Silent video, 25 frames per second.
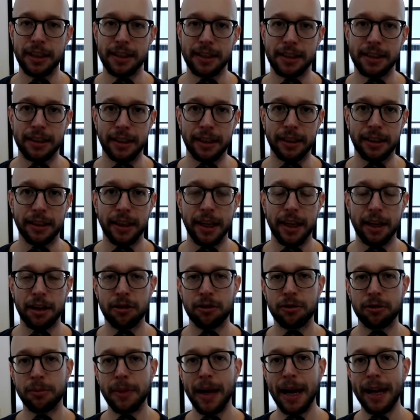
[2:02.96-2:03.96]
listening.
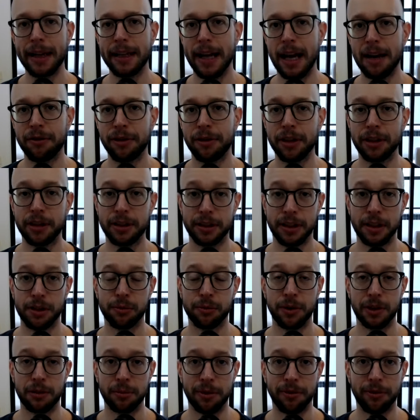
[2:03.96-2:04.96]
You might have heard
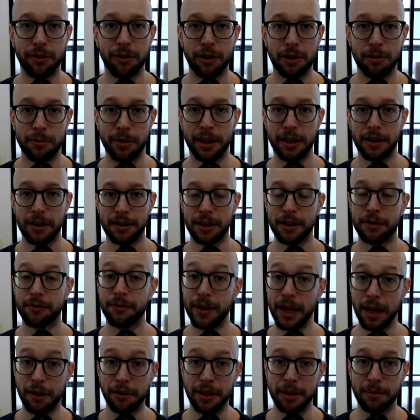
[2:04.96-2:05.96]
this one before because it's
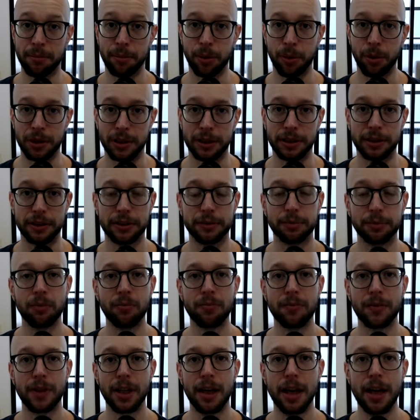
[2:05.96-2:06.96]
very important.
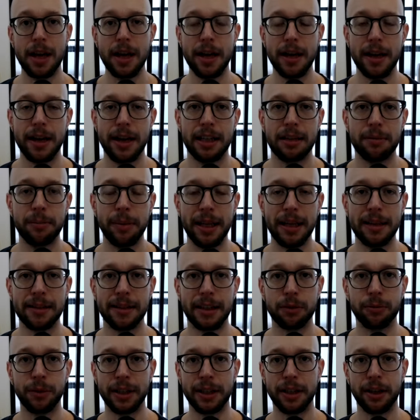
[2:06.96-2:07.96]
It means
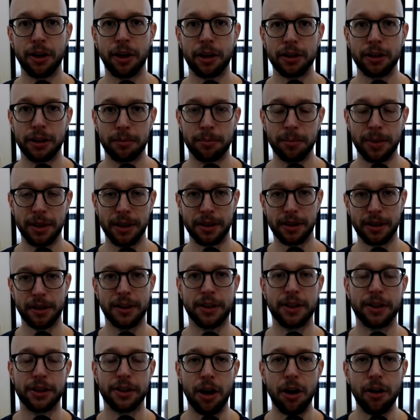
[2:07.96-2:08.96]
that when the other
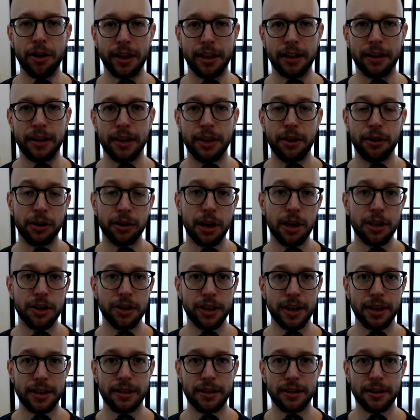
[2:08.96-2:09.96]
person's talking, you're not
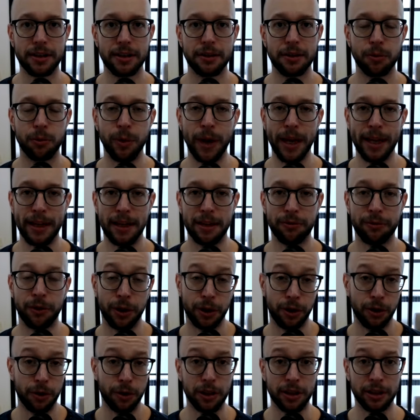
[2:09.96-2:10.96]
just waiting
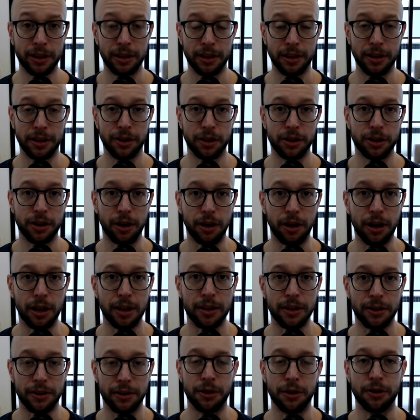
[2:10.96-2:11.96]
for your turn to
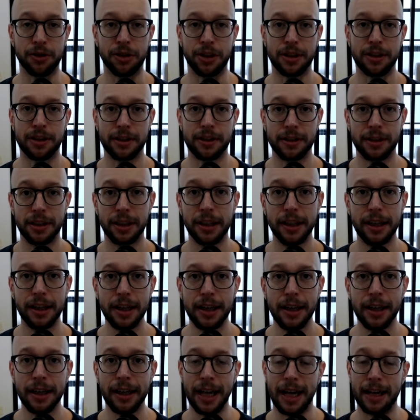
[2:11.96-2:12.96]
talk, just
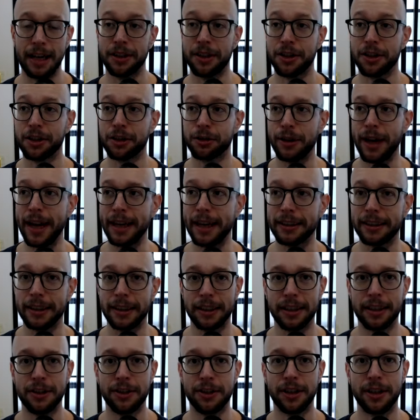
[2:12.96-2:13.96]
kind of
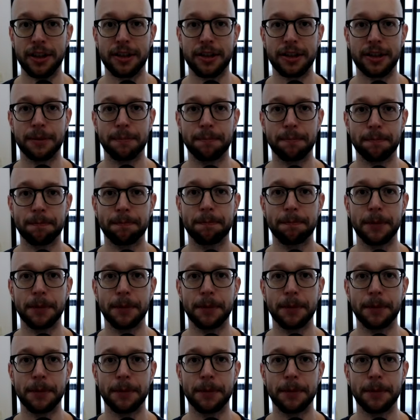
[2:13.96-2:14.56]
distracted, just